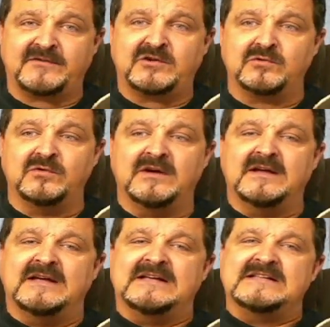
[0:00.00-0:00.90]
to
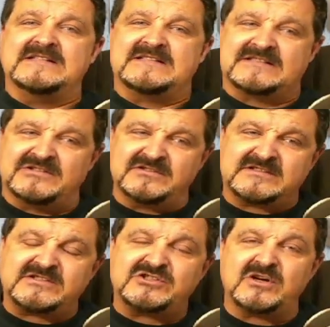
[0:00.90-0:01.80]
just use
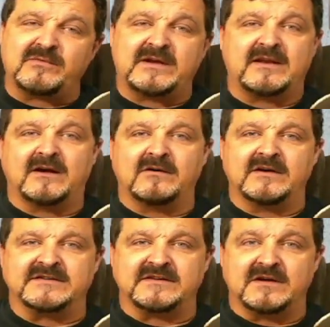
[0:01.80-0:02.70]
this show right now
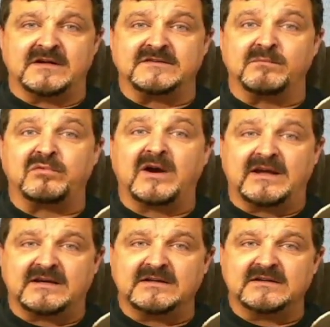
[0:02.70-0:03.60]
as a
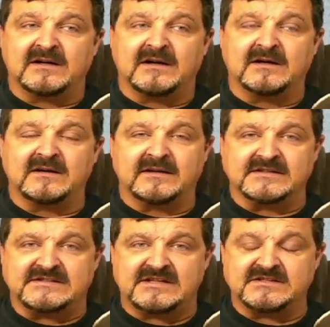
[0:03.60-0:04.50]
break in
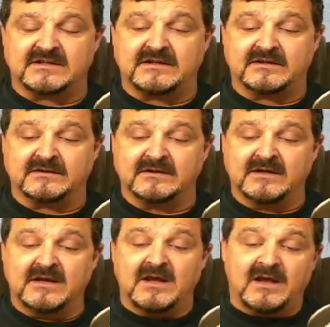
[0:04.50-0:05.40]
the season here.
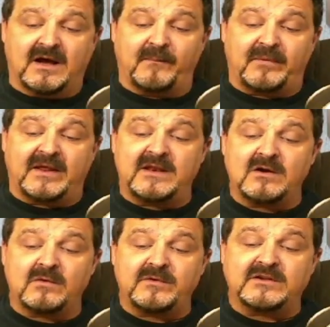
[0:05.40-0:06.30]
I'm planning
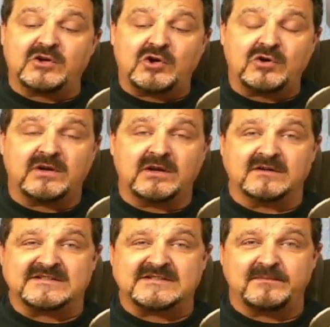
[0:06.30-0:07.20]
on returning
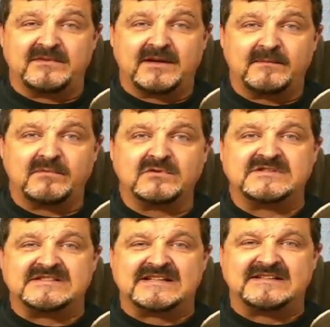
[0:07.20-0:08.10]
on September
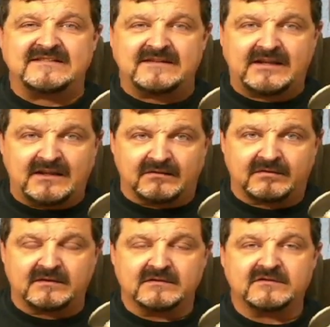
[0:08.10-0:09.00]

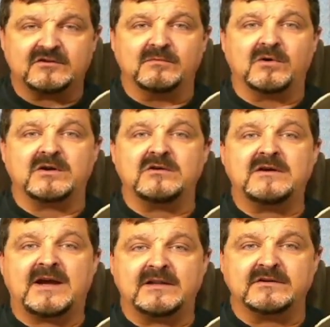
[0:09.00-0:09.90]
16th. So mark your
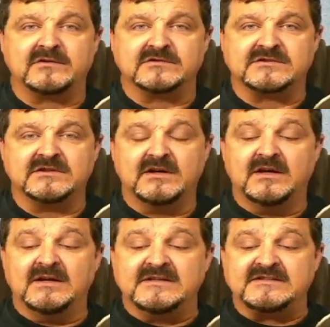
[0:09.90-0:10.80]
calendars.
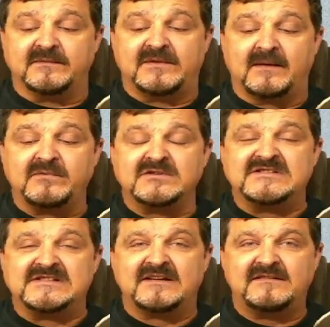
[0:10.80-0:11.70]
September
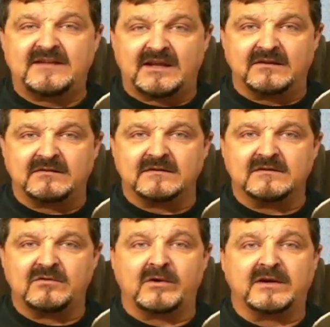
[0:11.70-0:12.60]
16th,
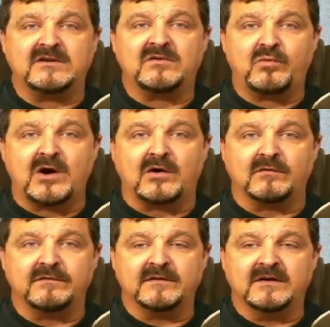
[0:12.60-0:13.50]

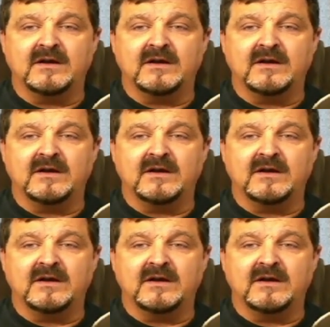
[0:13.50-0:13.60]
2012.